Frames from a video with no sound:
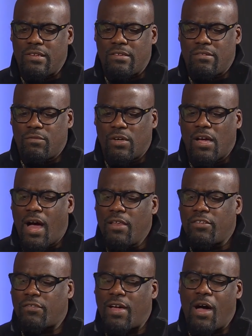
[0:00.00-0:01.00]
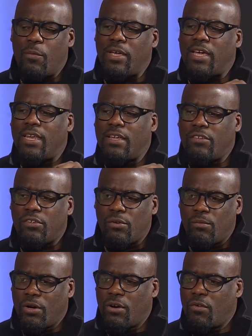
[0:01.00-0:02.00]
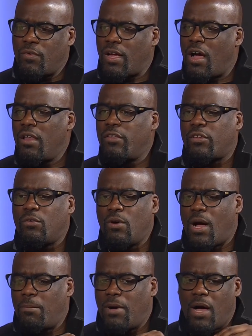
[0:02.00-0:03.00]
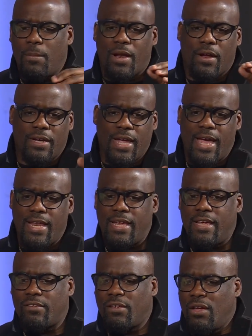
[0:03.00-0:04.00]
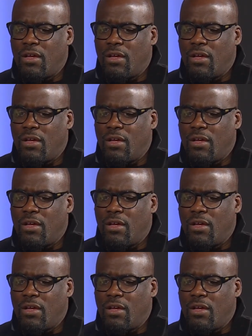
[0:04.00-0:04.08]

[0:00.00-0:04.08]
regardless of how we get into the world, regardless of who our mom and our dad is,